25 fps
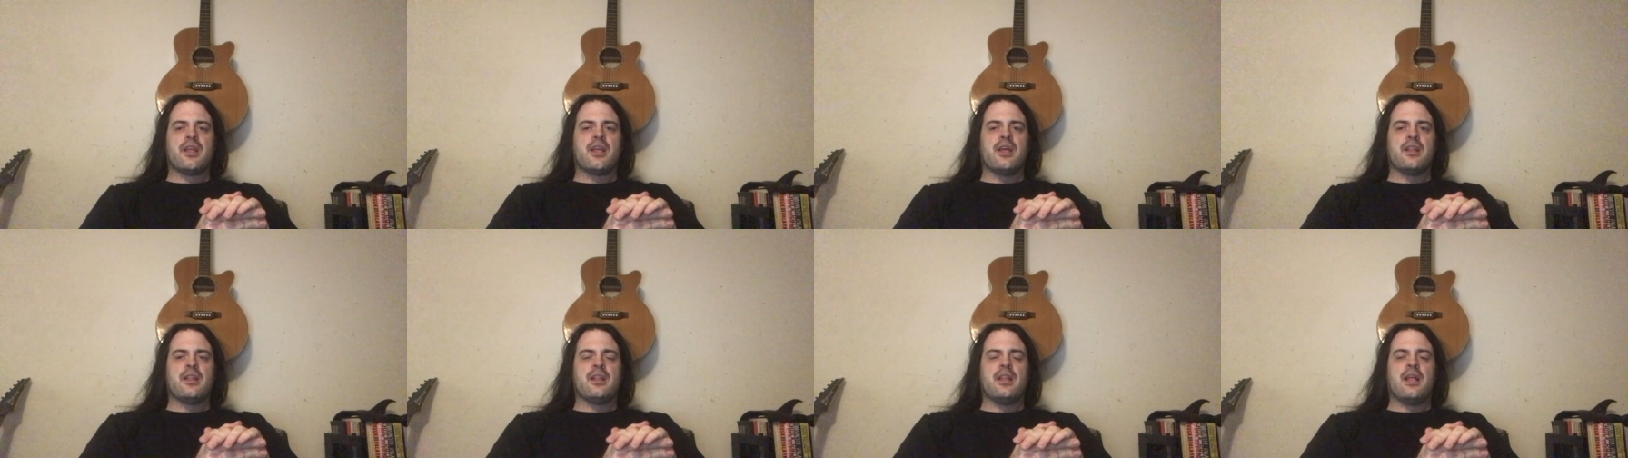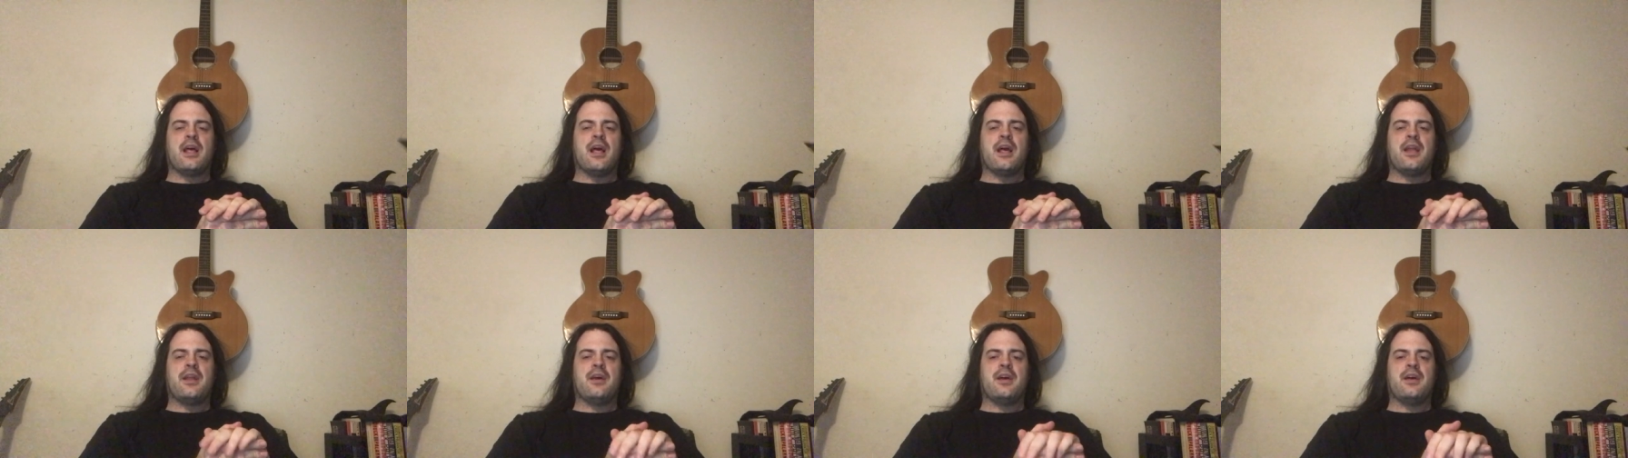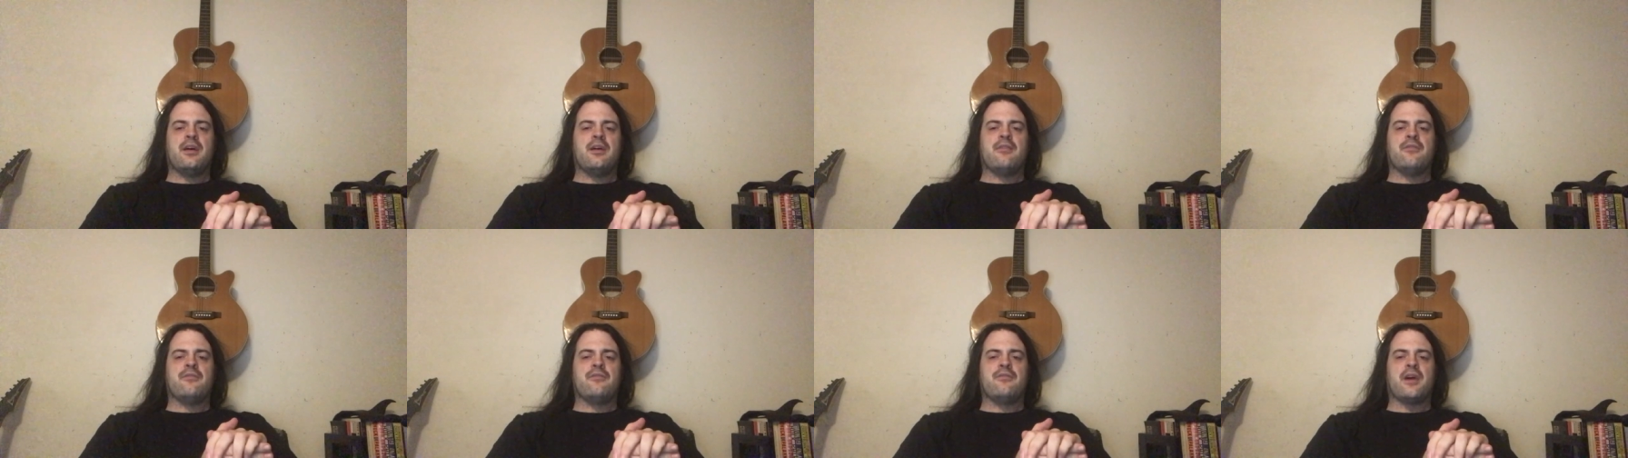a lot
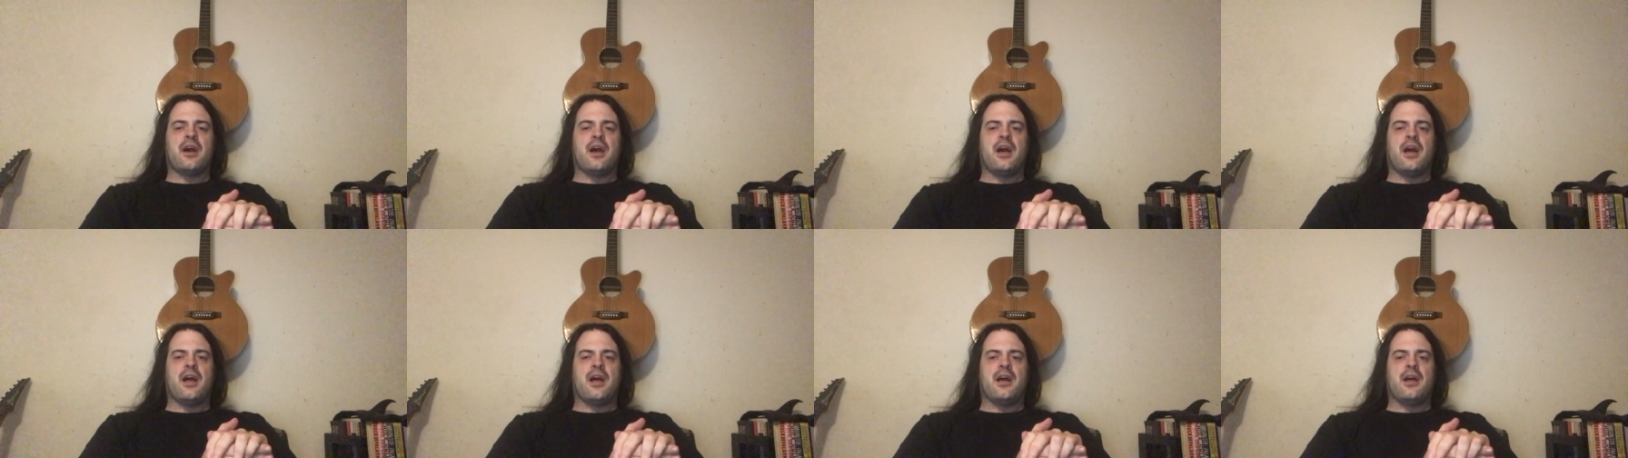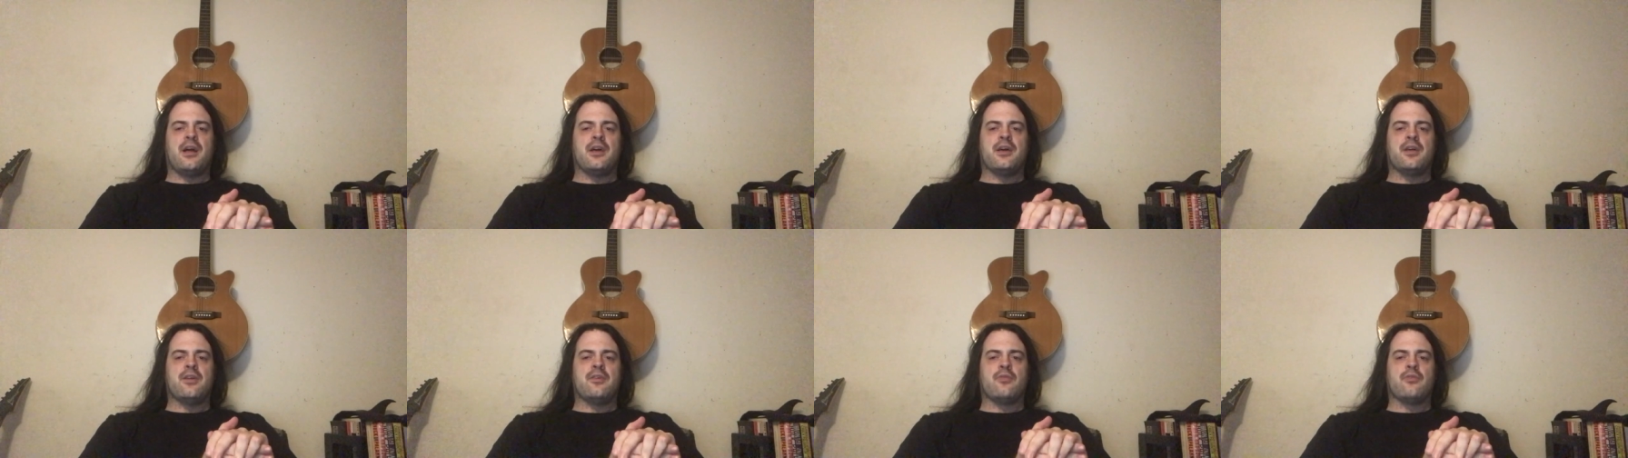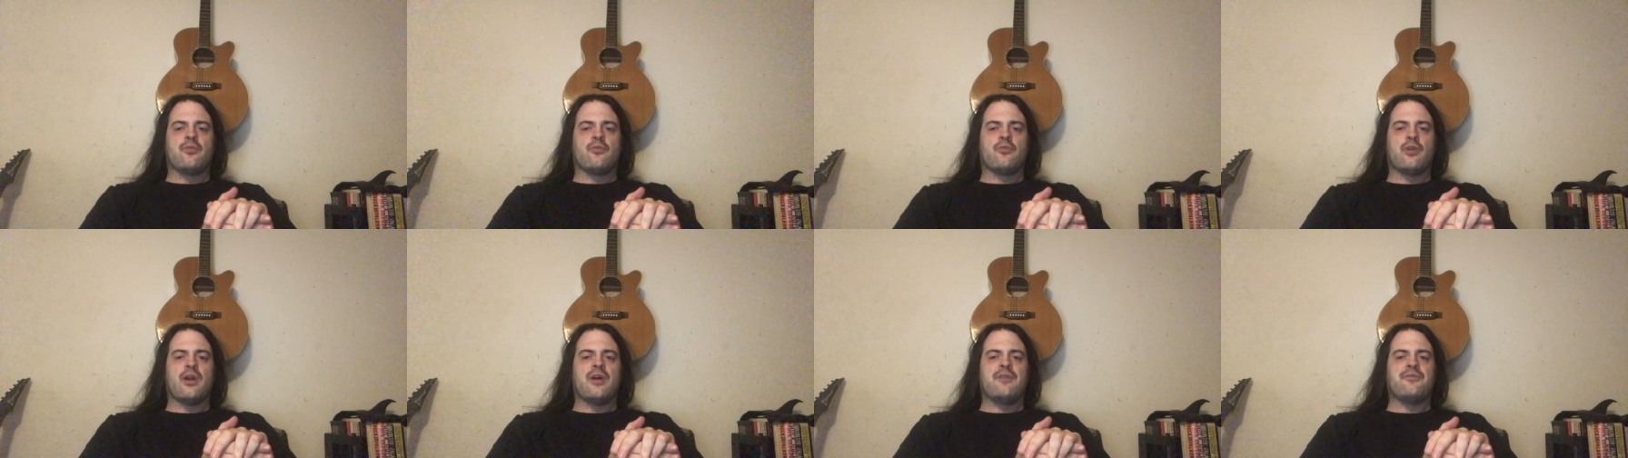of uh,
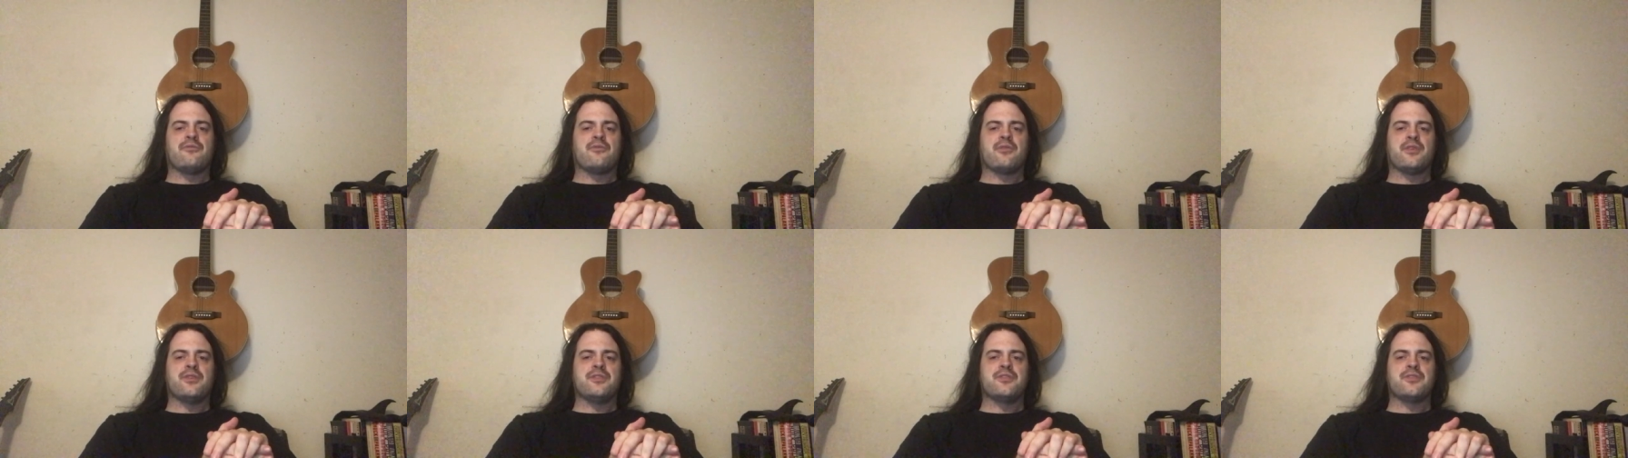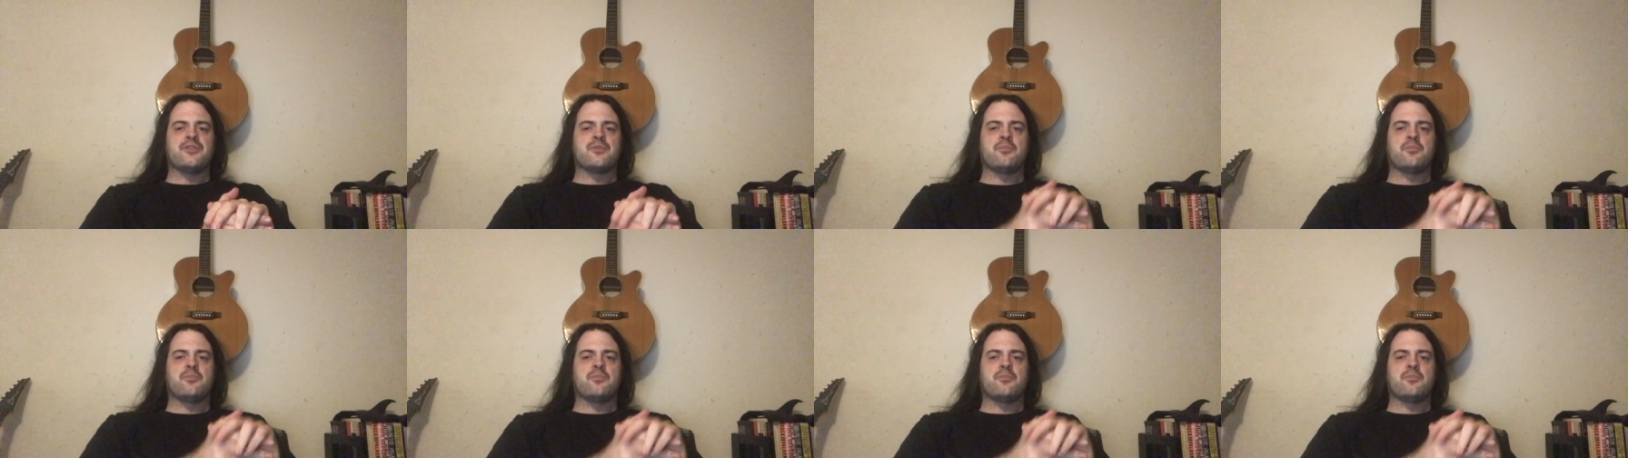reference